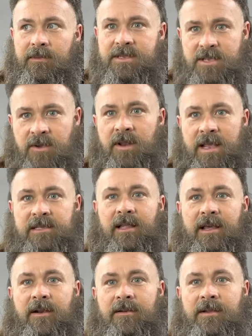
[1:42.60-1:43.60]
2 days
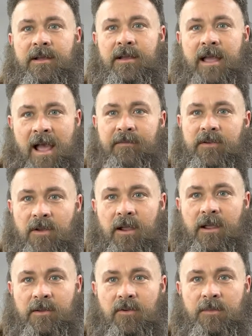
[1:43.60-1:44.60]
later after
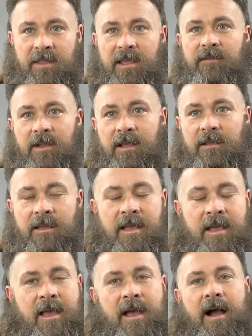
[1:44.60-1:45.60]
talking to him in the evening.
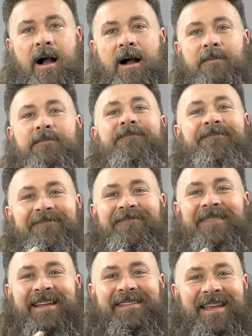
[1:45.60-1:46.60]

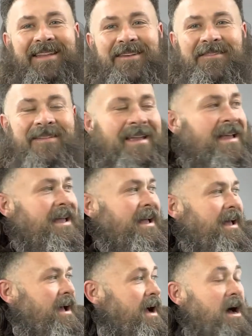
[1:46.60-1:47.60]
Thanks again, dude.
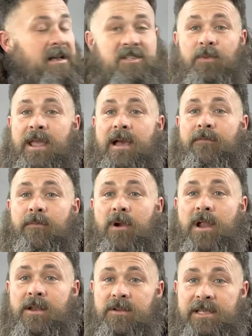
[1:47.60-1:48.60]
So we have a
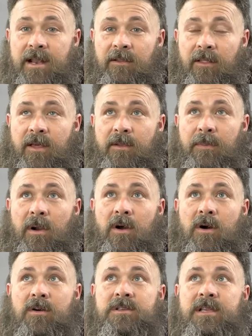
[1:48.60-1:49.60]
brand new set of leather
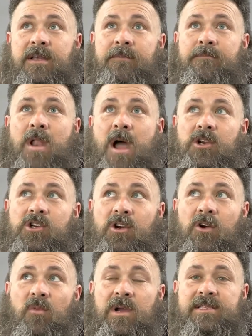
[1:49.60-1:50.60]
pros. Not
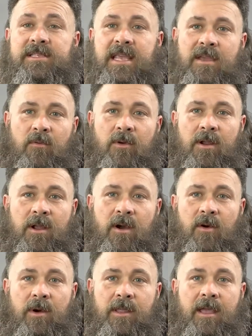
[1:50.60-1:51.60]
sure what seat we're gonna
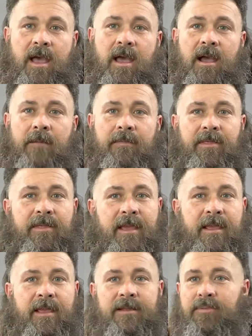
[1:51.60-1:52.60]
go with yet. I'm
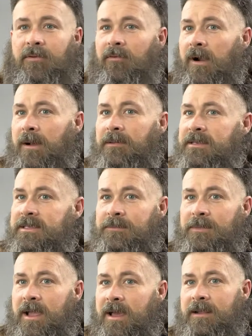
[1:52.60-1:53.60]
thinking probably
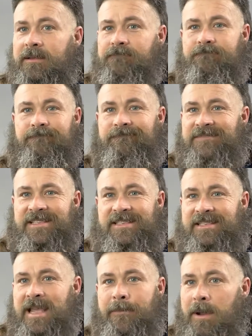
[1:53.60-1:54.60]
some kind of
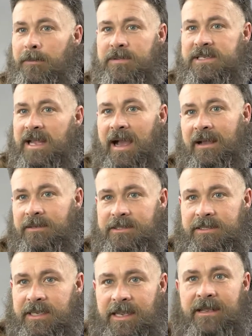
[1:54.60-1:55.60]
step up style
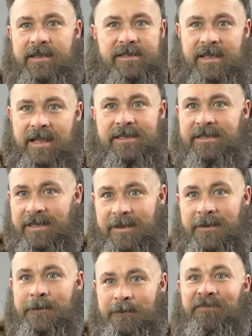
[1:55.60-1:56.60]
seat because that's
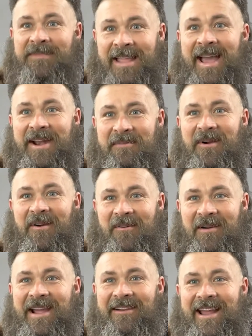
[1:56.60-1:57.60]
the Dyna Bro
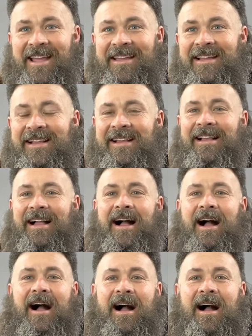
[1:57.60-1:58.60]
way, right?
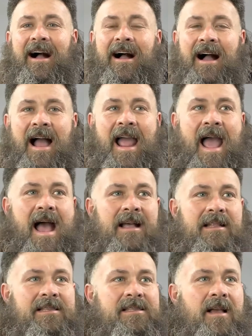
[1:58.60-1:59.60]
I
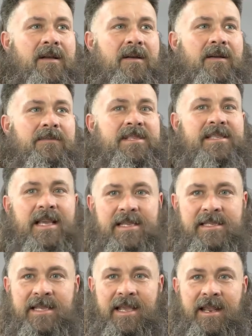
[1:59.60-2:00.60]
had some
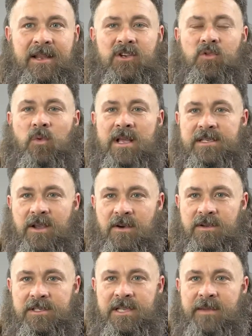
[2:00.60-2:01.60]
16-inch West
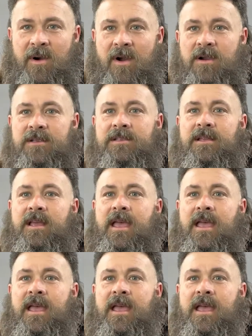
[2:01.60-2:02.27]
Coast T-bars